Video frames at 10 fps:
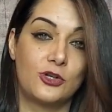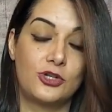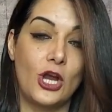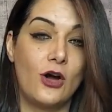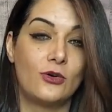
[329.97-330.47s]

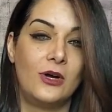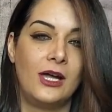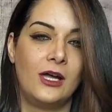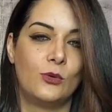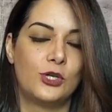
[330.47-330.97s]
show,
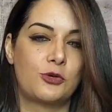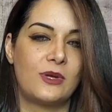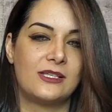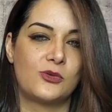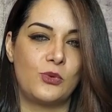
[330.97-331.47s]
which
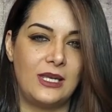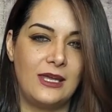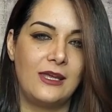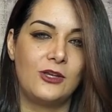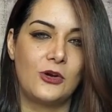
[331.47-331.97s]
means we
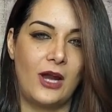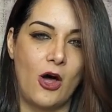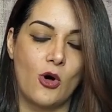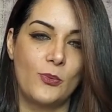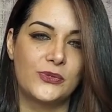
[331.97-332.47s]
need your help.